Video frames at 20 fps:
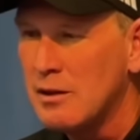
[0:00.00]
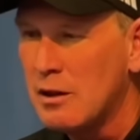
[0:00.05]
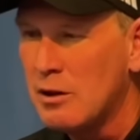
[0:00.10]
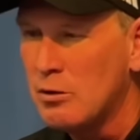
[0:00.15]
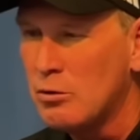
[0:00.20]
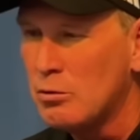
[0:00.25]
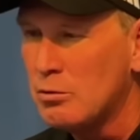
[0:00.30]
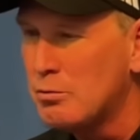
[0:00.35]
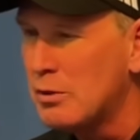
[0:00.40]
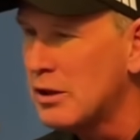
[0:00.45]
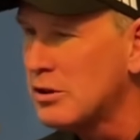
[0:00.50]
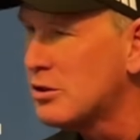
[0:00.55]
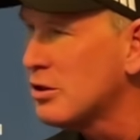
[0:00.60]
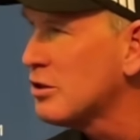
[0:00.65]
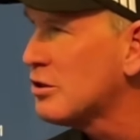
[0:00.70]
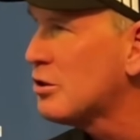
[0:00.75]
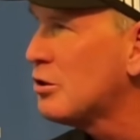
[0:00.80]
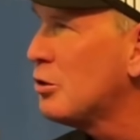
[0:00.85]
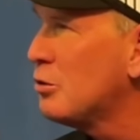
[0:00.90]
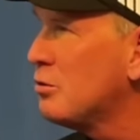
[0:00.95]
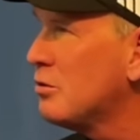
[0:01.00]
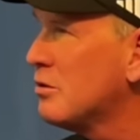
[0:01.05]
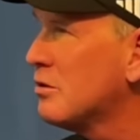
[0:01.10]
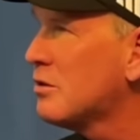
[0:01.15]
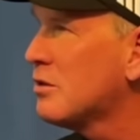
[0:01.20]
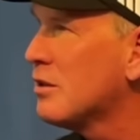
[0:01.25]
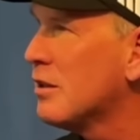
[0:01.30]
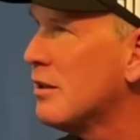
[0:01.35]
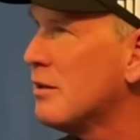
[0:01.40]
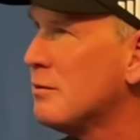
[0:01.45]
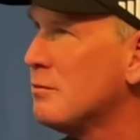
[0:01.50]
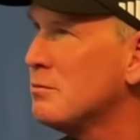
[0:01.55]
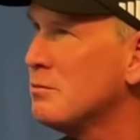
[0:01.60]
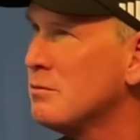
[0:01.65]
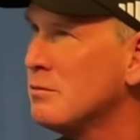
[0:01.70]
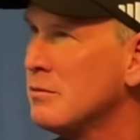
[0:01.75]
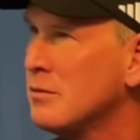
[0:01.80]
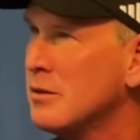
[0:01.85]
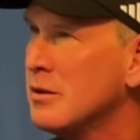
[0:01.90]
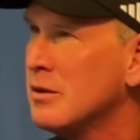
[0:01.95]
whole bunch of students.
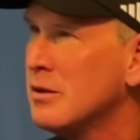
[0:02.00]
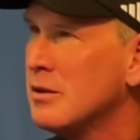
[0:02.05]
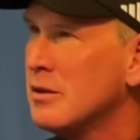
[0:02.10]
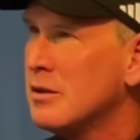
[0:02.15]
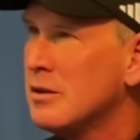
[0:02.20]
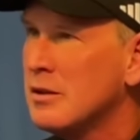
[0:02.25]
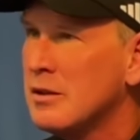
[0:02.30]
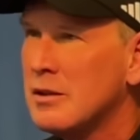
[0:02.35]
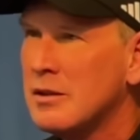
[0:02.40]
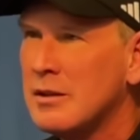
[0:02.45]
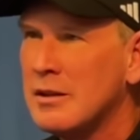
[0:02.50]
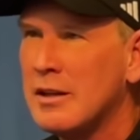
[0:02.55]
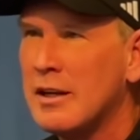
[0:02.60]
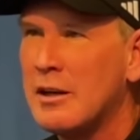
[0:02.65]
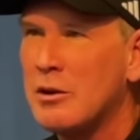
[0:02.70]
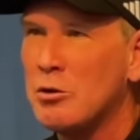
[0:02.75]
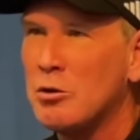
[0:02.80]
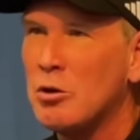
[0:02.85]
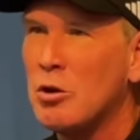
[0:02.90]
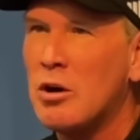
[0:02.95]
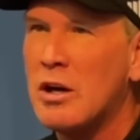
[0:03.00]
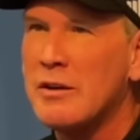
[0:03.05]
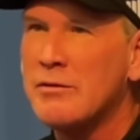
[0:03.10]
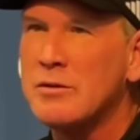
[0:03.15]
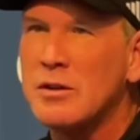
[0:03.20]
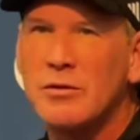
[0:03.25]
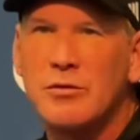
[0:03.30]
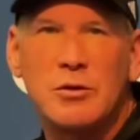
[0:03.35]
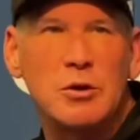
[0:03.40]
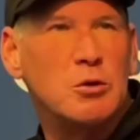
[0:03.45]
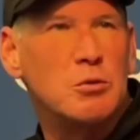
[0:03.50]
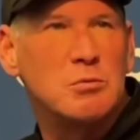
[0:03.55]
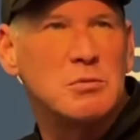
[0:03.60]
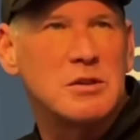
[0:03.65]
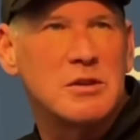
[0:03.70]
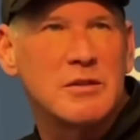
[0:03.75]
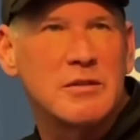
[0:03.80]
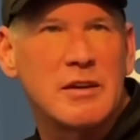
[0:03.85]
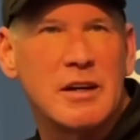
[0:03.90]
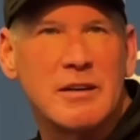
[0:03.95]
I don't know, off the
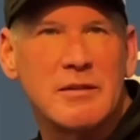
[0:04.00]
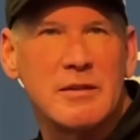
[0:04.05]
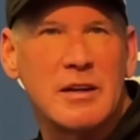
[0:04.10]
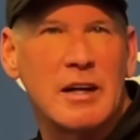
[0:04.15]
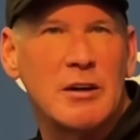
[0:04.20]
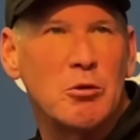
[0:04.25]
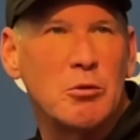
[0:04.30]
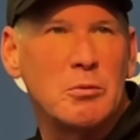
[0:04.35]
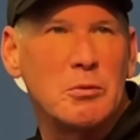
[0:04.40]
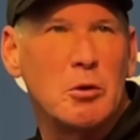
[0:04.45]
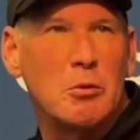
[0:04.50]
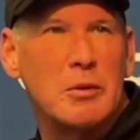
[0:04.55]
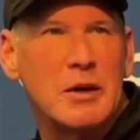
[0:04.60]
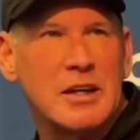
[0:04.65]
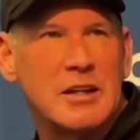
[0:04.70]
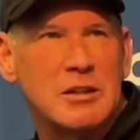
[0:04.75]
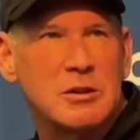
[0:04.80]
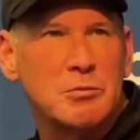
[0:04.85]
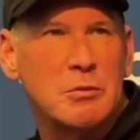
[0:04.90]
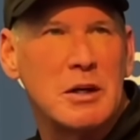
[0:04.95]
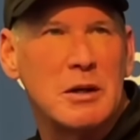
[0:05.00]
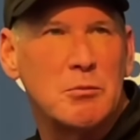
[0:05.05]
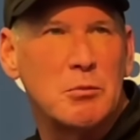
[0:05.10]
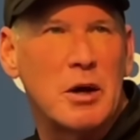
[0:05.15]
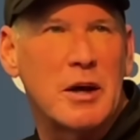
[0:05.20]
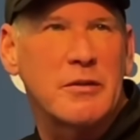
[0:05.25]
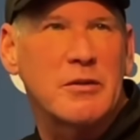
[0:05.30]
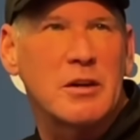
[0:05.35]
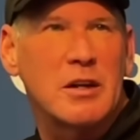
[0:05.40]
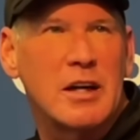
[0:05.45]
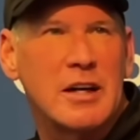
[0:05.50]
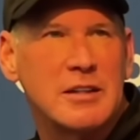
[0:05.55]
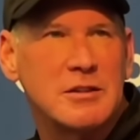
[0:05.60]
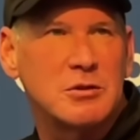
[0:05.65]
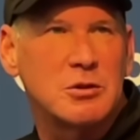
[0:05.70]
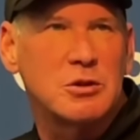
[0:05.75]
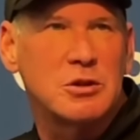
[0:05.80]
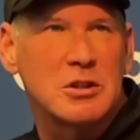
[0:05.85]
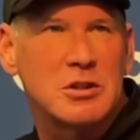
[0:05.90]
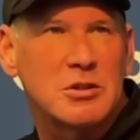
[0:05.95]
fumes. I hope nobody gives me a
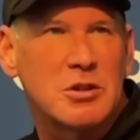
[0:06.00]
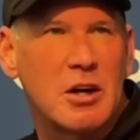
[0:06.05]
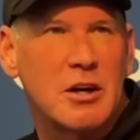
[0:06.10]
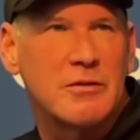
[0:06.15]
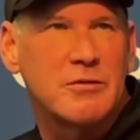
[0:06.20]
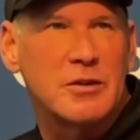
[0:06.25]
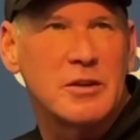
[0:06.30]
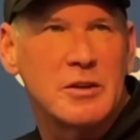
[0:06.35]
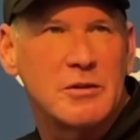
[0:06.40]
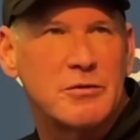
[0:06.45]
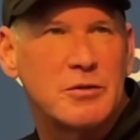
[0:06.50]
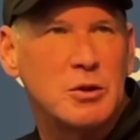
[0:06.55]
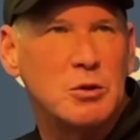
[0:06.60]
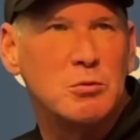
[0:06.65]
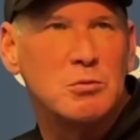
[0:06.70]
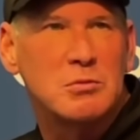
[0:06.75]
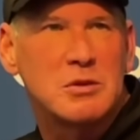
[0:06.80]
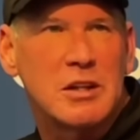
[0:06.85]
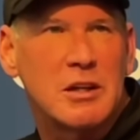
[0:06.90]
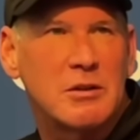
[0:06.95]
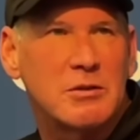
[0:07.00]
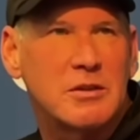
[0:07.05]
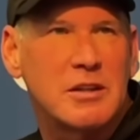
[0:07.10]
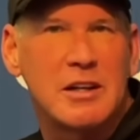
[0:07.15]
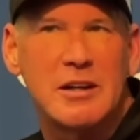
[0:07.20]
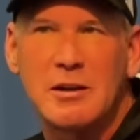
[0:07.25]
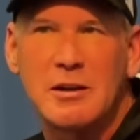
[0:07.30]
breathalyzer just off of the fumes out